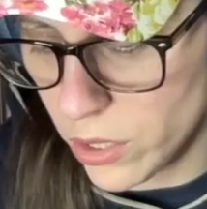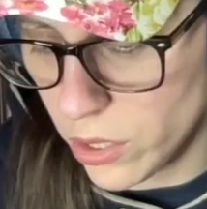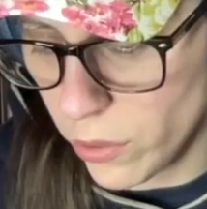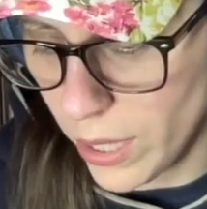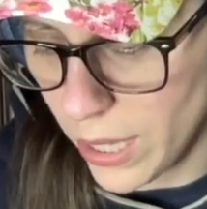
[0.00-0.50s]

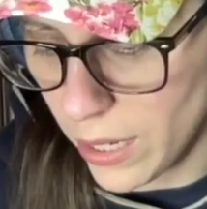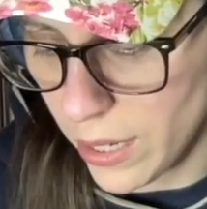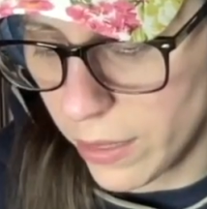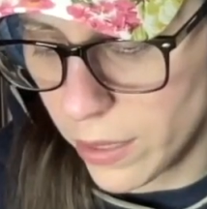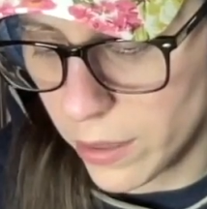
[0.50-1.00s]
do that.
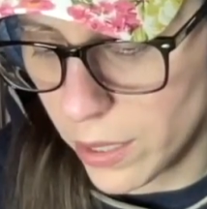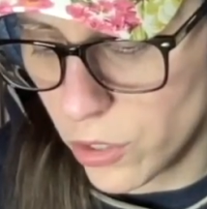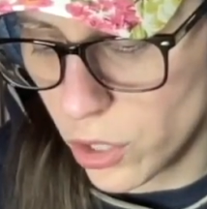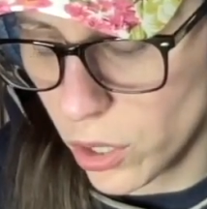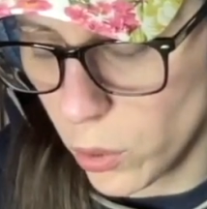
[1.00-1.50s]
I think they
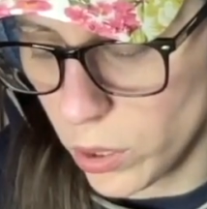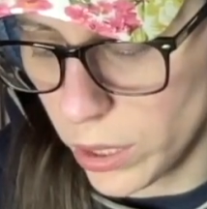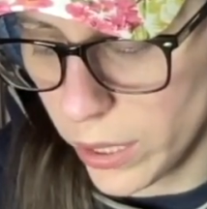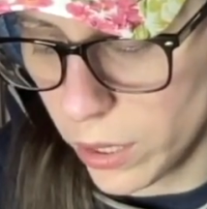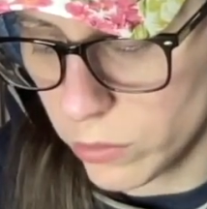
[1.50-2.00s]
should go all
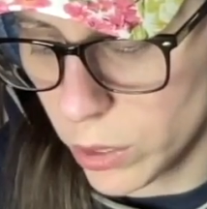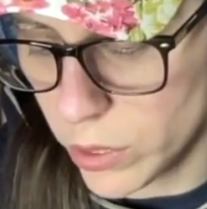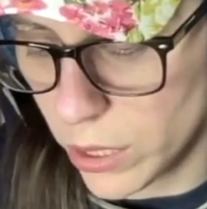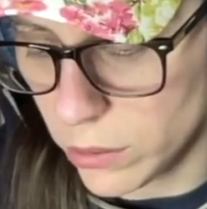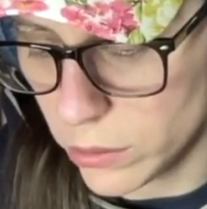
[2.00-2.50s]
in on
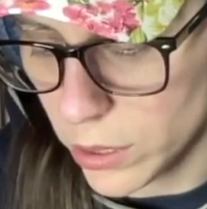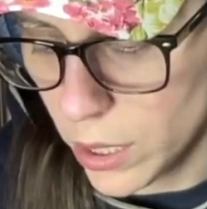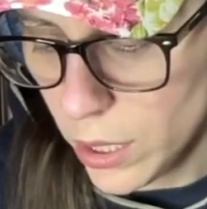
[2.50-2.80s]
Rodon.